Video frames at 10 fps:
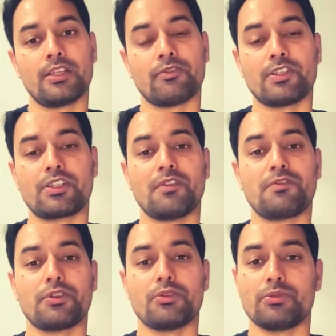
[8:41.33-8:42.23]
which
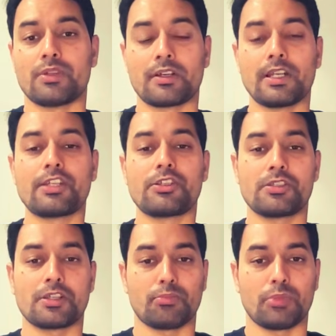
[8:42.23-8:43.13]
gives you the
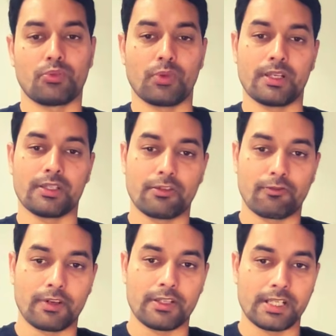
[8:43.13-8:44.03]
relationship between
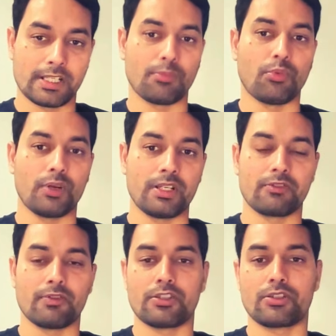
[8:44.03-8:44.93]
different data points
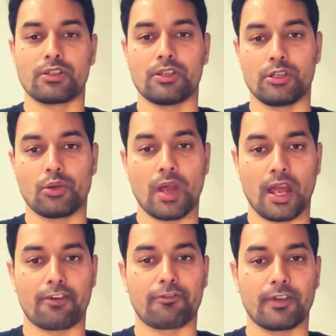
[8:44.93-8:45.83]
which you
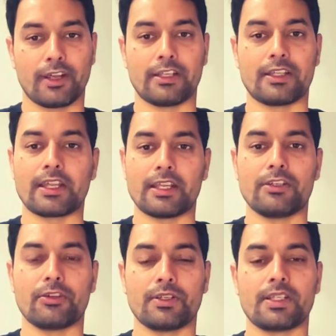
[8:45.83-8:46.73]
have in
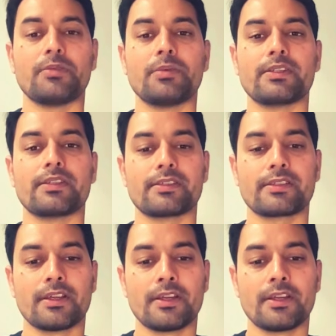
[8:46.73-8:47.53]
your databases.